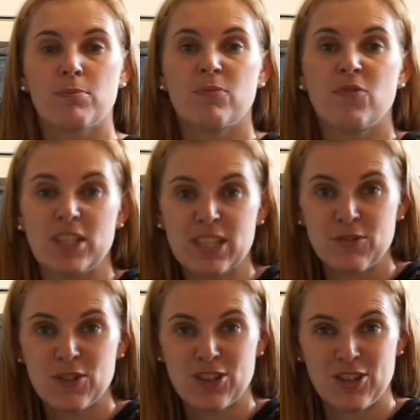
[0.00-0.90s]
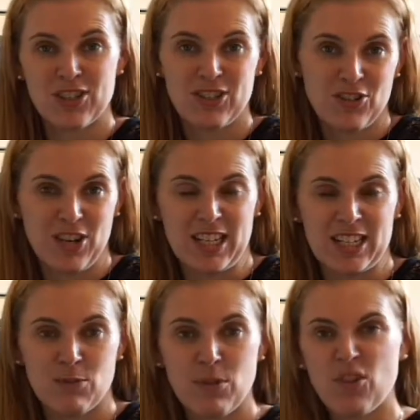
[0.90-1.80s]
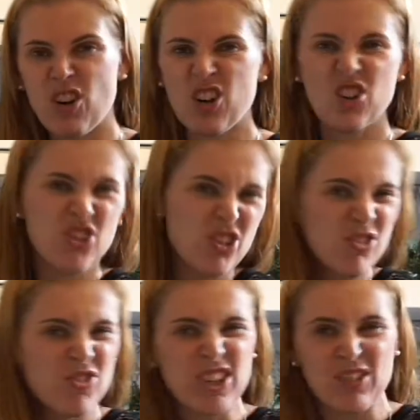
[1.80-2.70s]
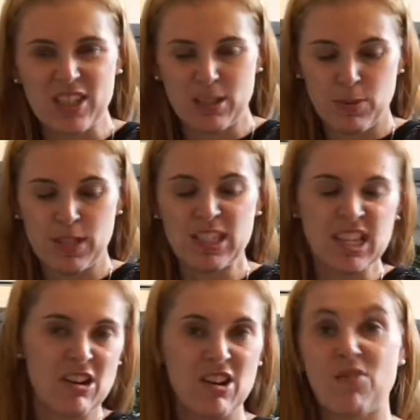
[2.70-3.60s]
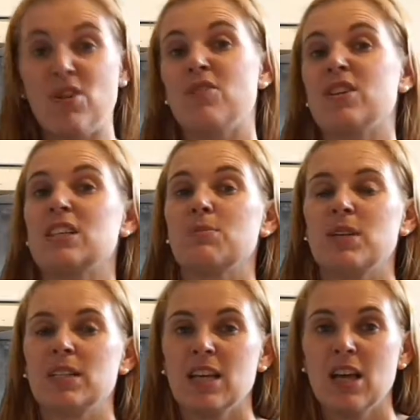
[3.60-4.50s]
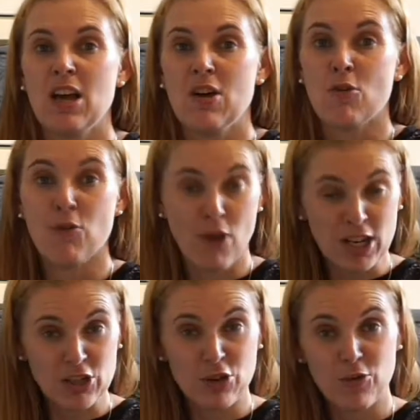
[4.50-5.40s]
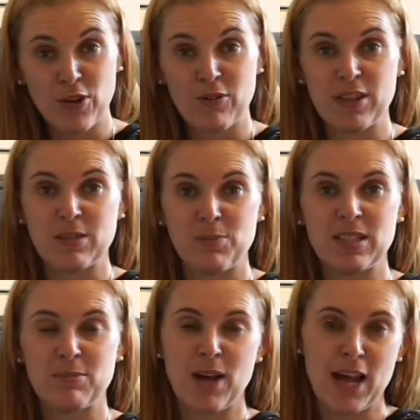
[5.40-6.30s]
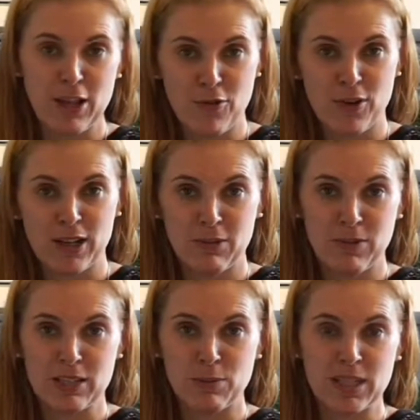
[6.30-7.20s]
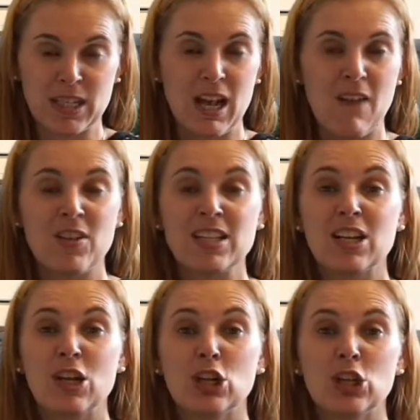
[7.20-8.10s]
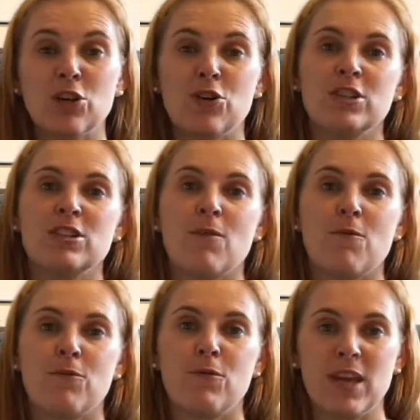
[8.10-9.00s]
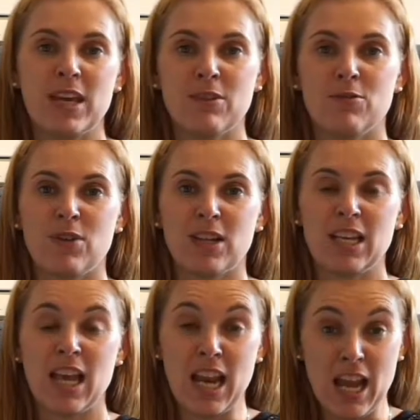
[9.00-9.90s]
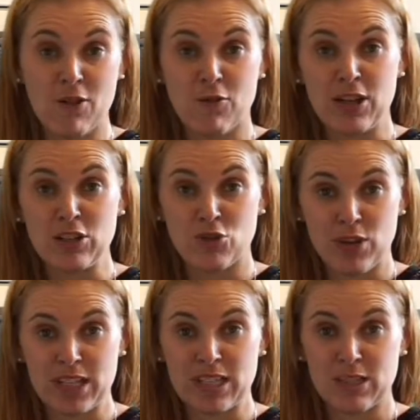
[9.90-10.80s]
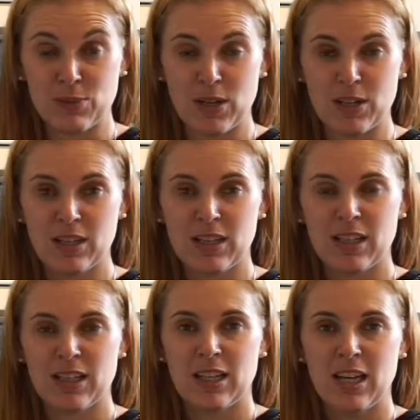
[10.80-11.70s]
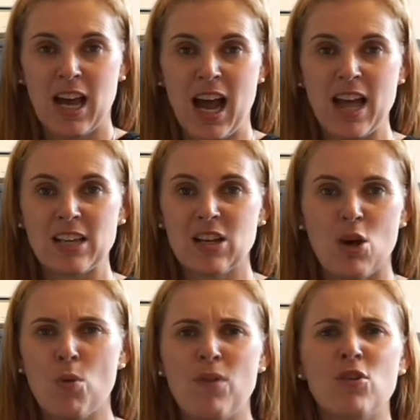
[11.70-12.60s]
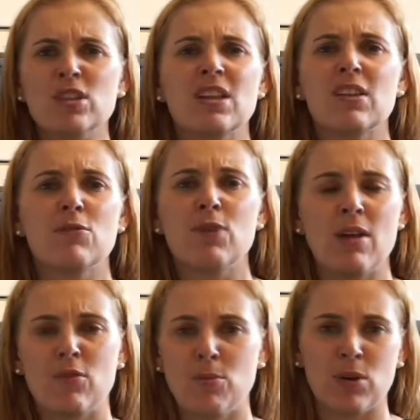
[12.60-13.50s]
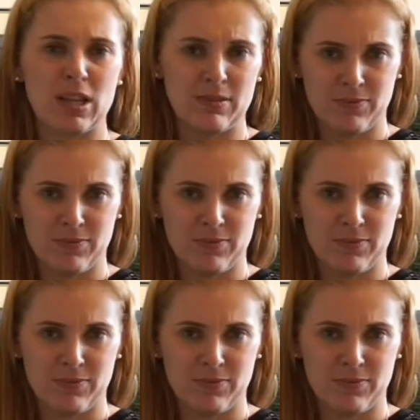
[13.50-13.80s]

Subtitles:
festive desserts and treats. So we've got gluten-free recipes, dairy-free recipes, refined sugar-free recipes, and paleo-friendly recipes. There's loads of vegan-friendly and egg-free treats as well. And we've got something for everybody.